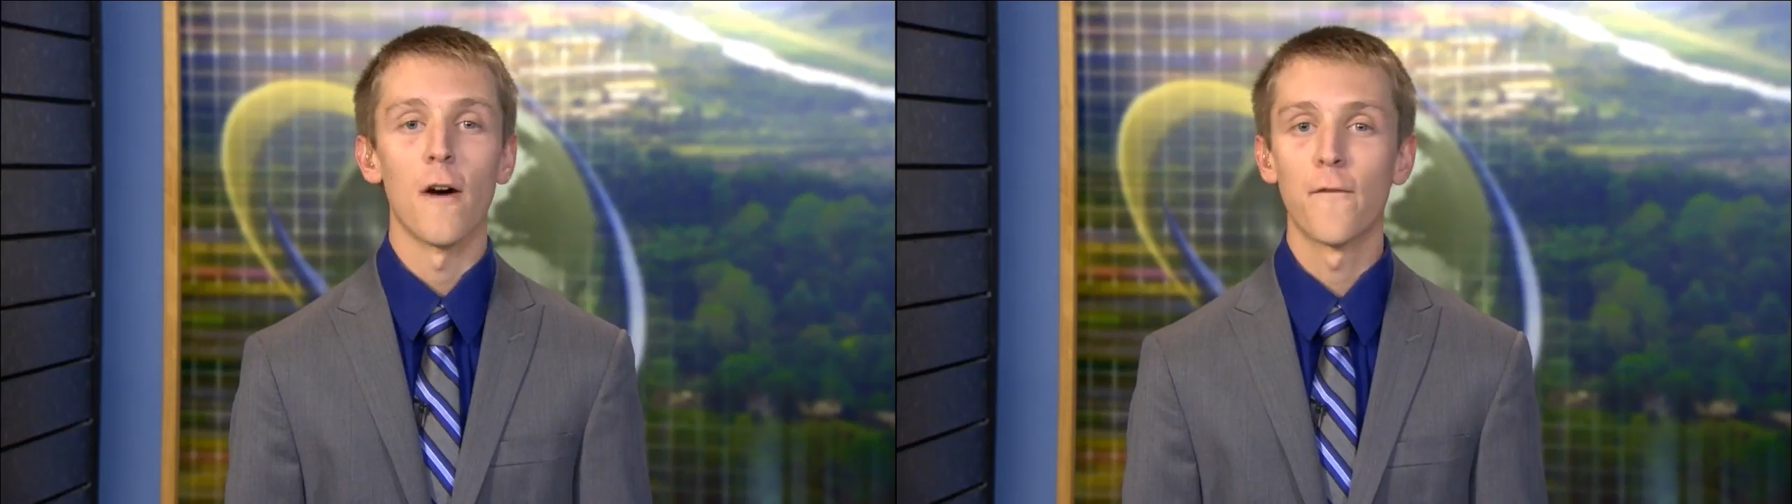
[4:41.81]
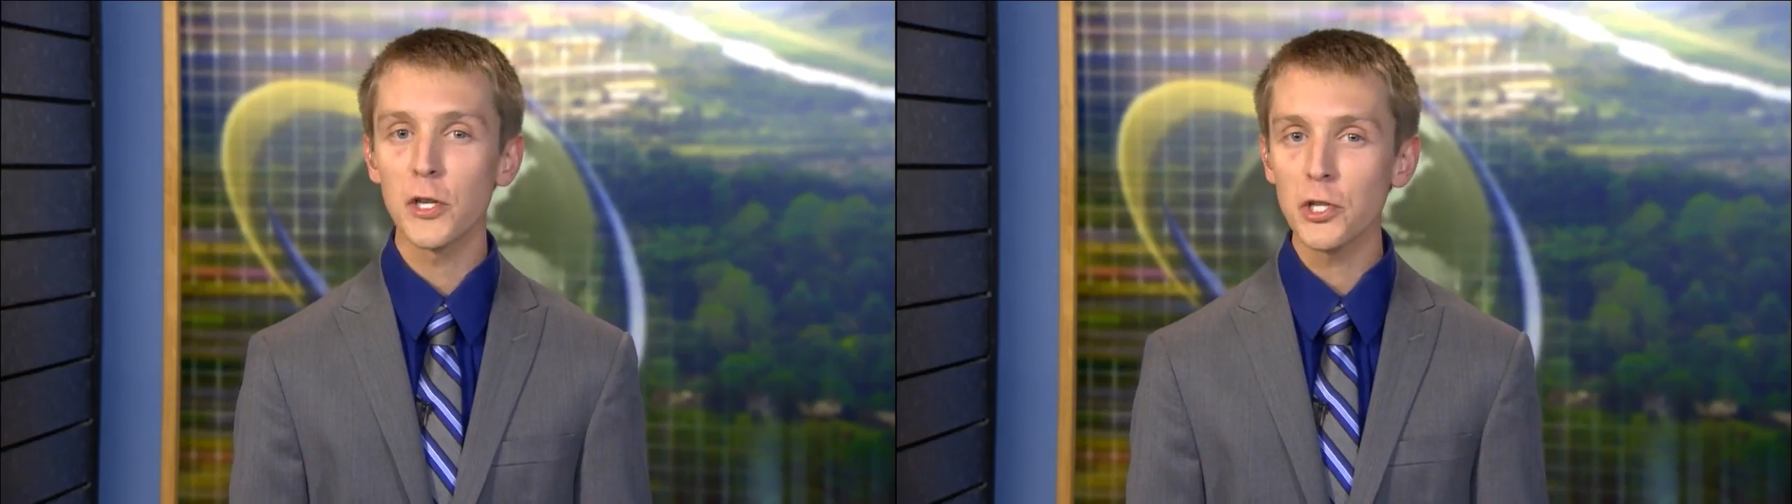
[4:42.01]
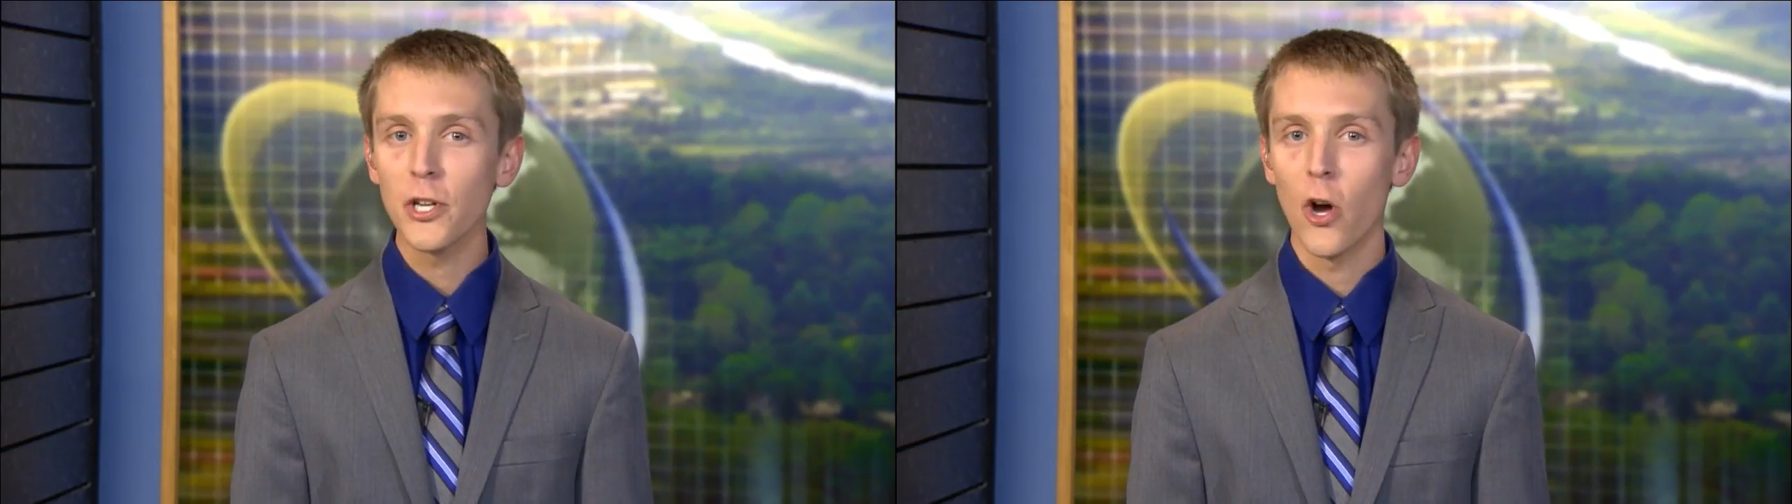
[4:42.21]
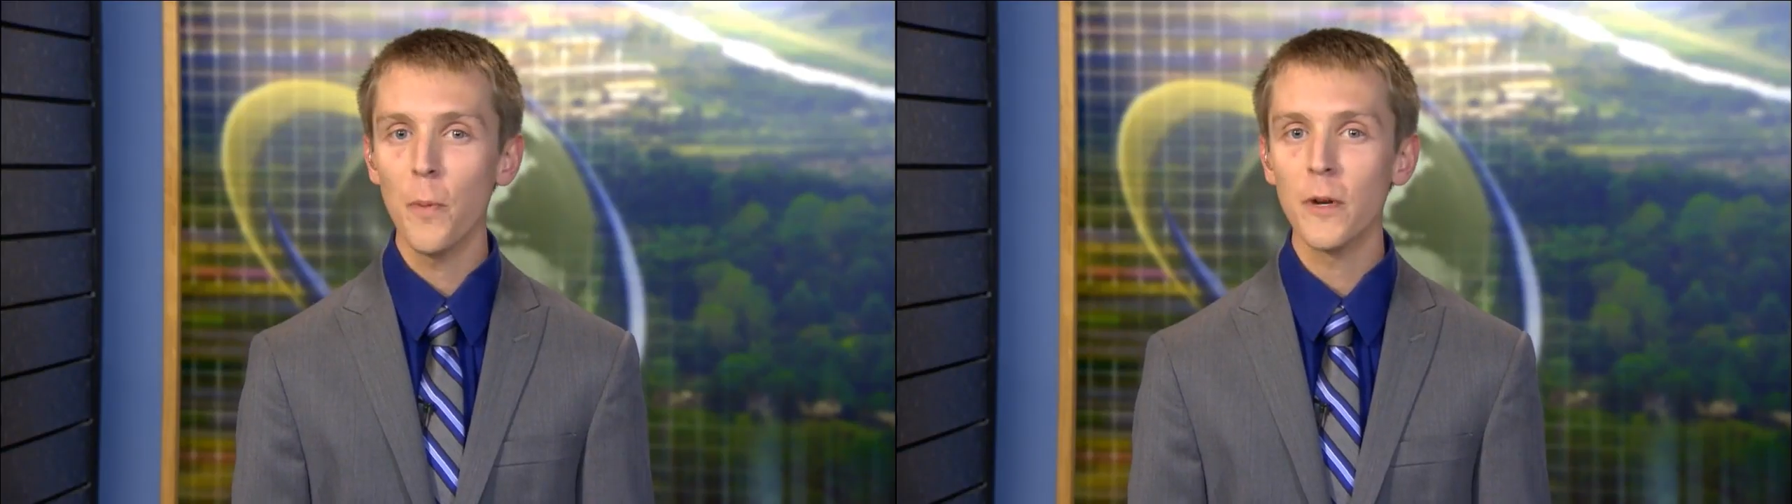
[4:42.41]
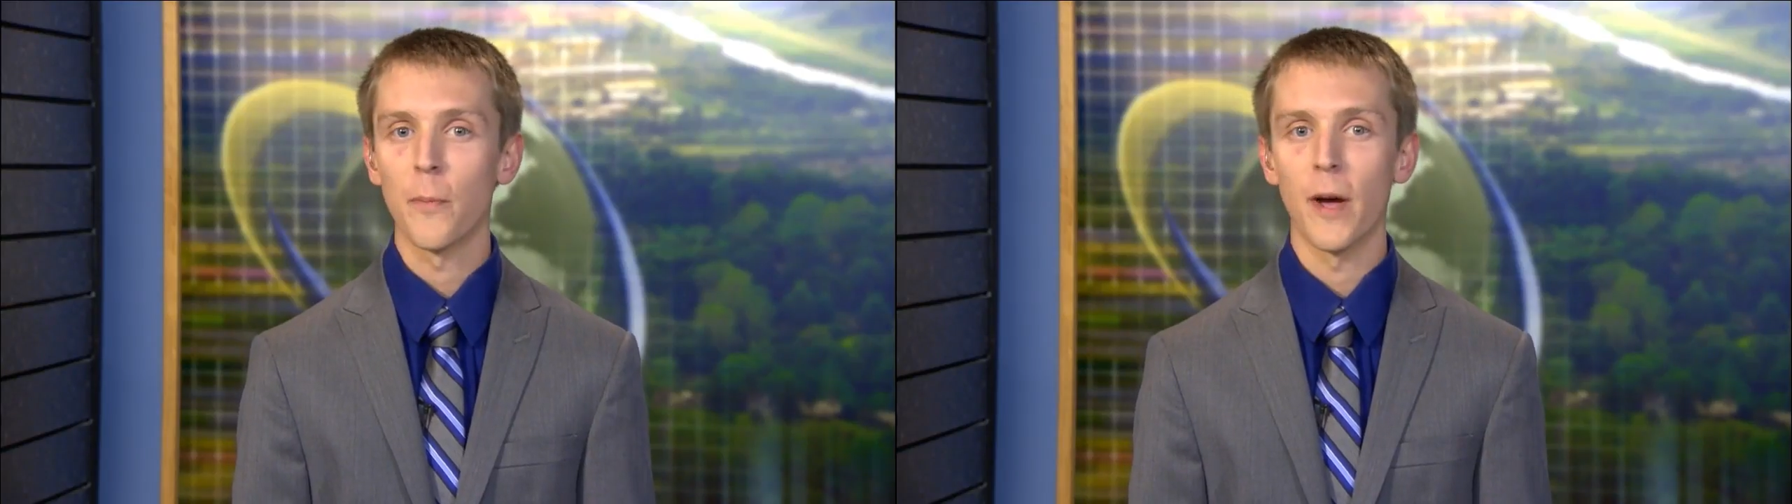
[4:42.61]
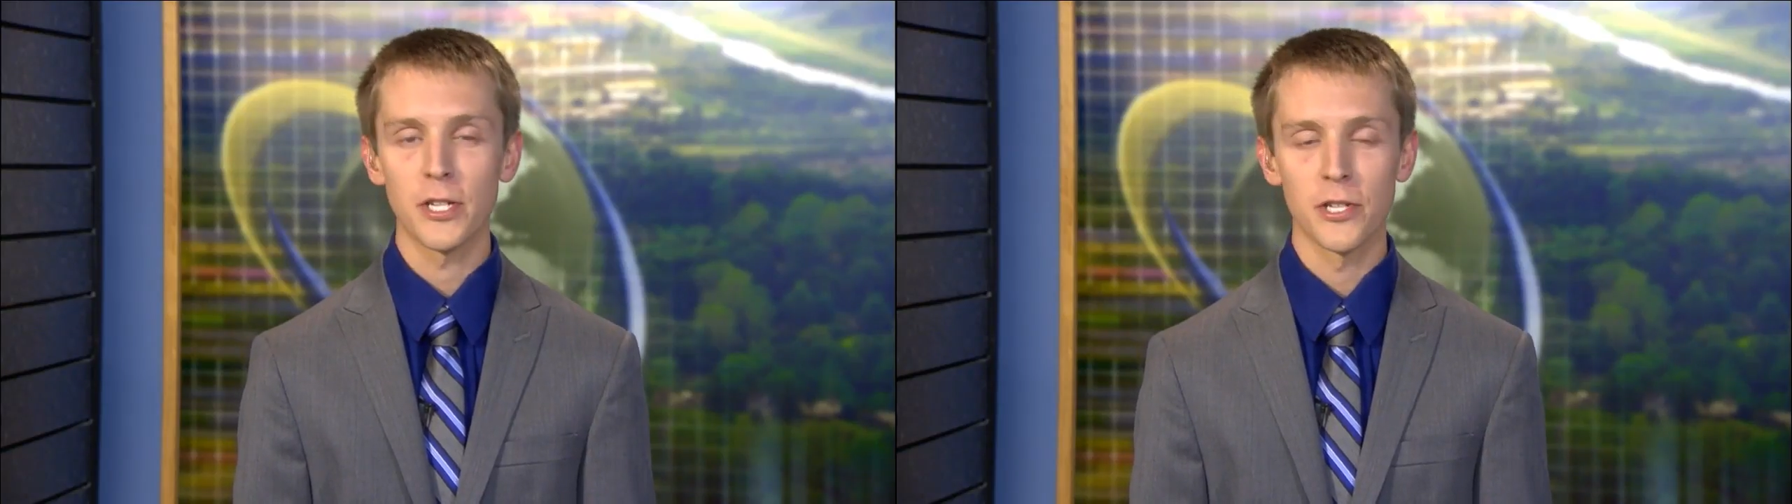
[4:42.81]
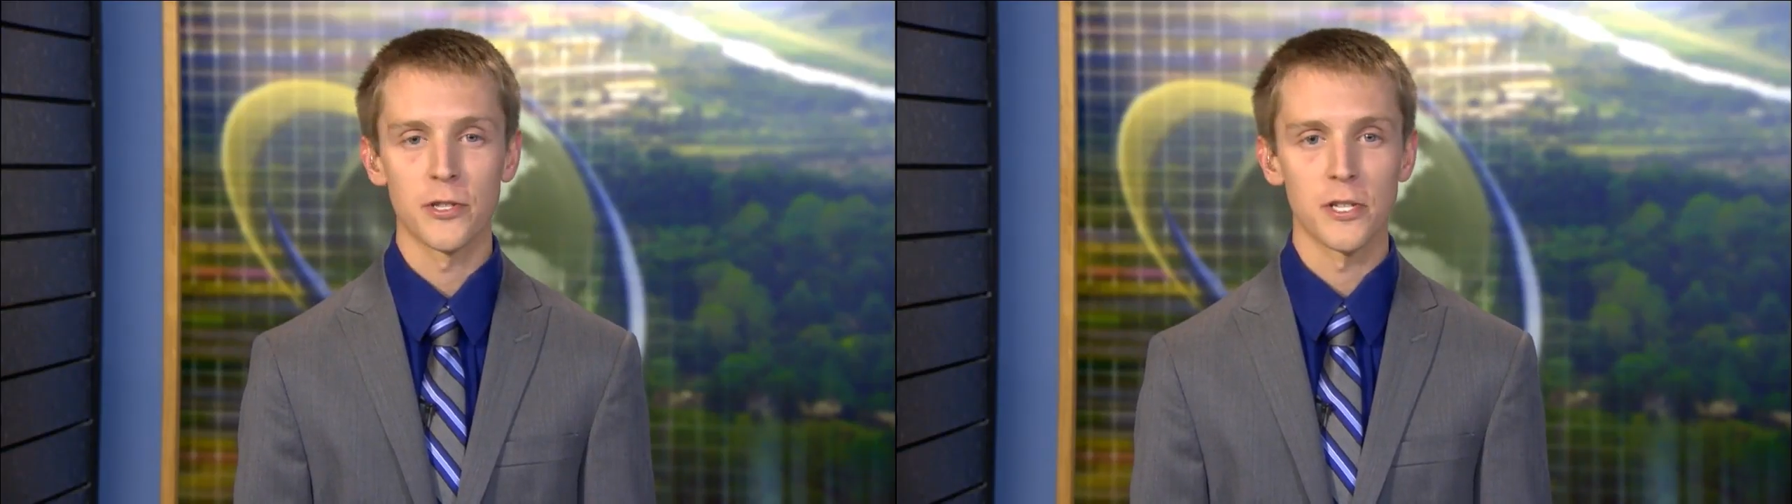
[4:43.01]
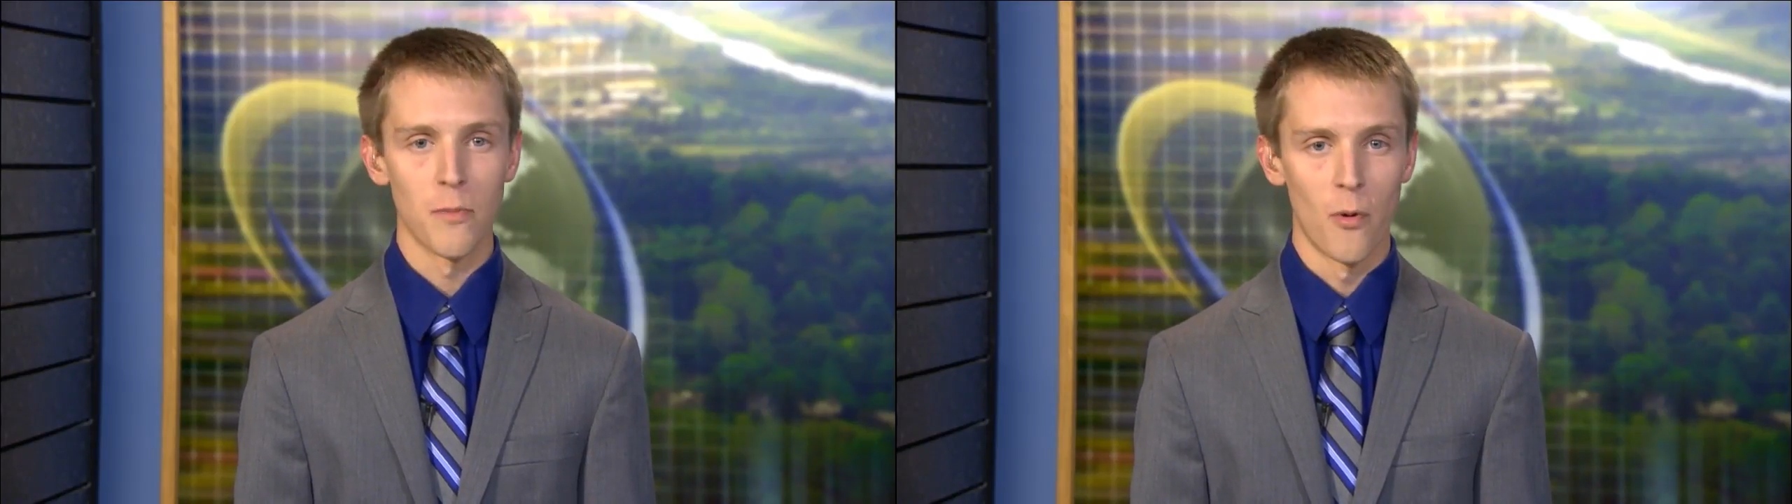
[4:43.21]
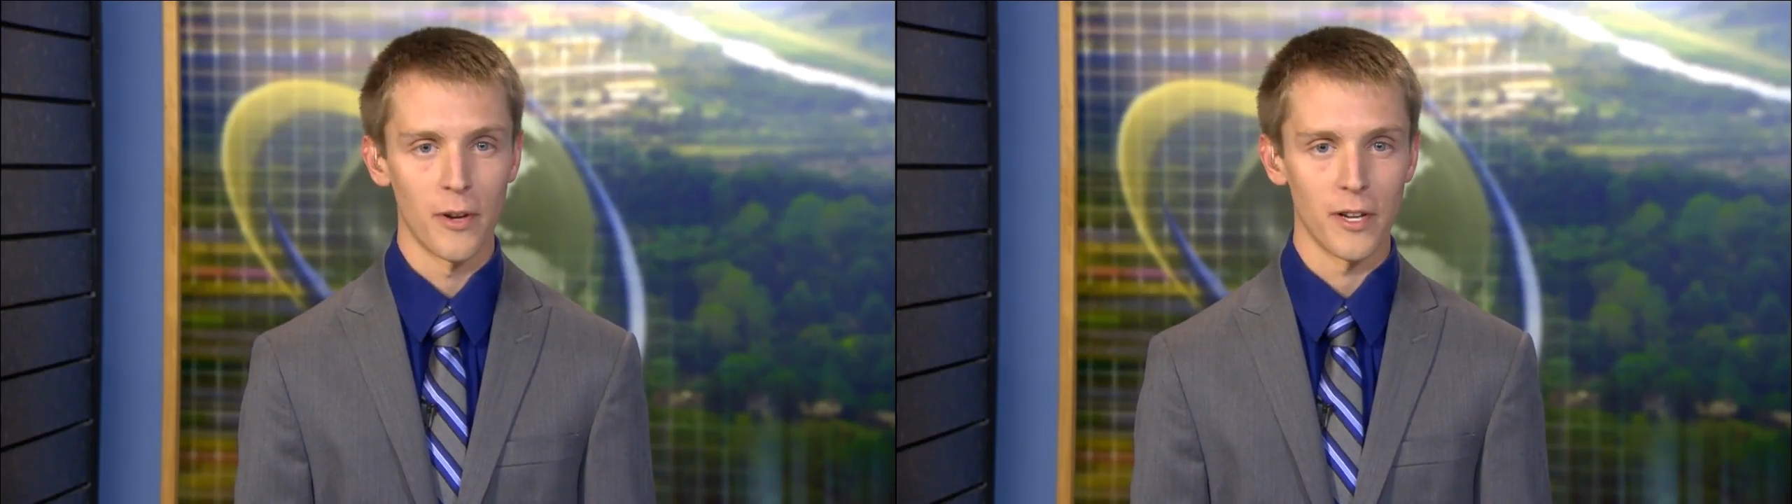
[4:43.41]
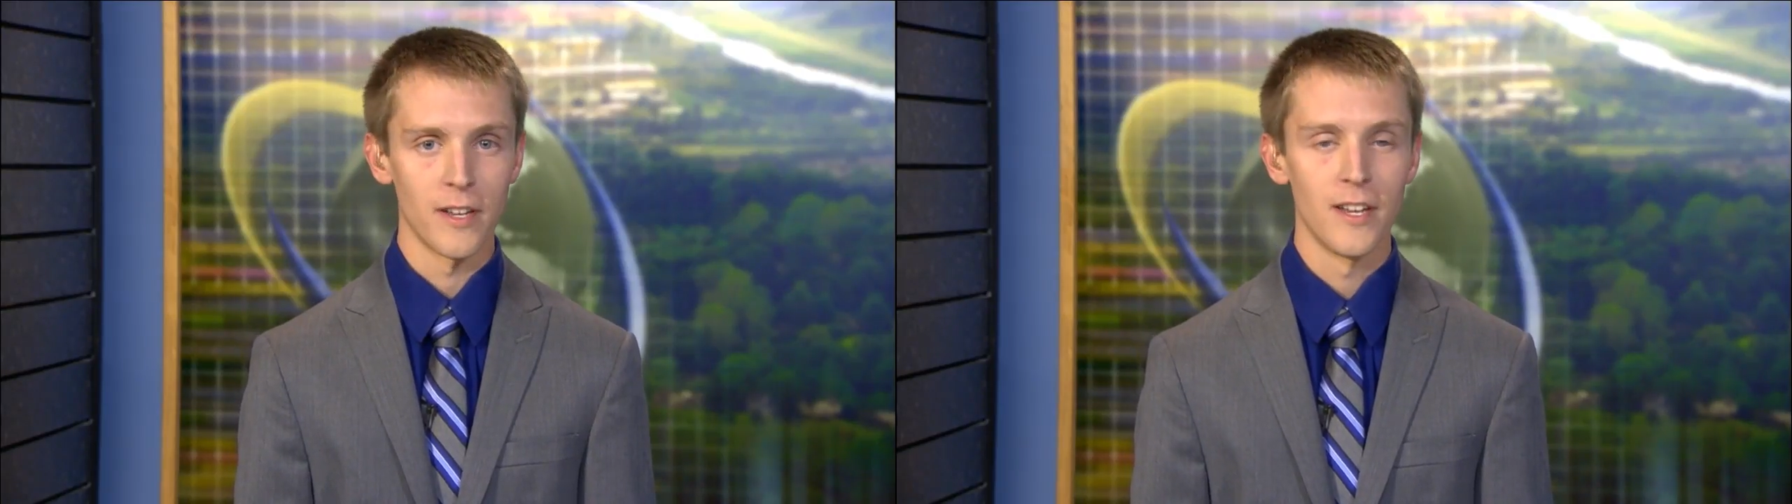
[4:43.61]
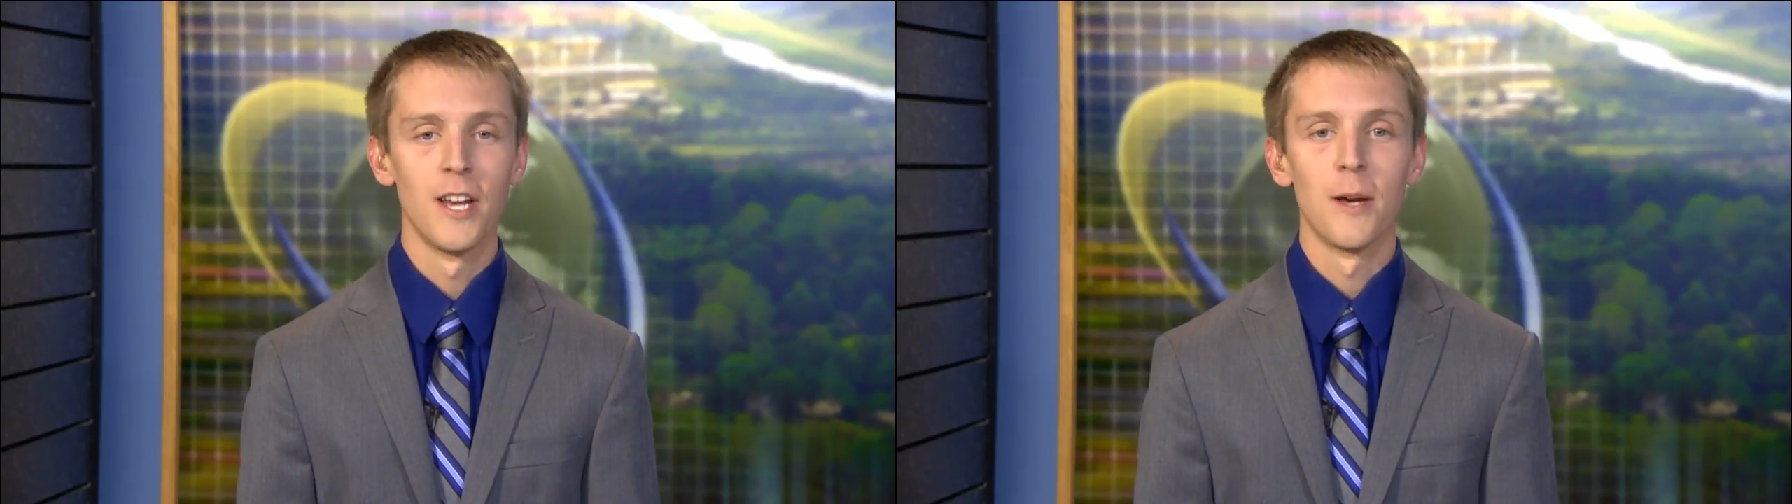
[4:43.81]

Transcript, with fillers: officially opened to patients this morning.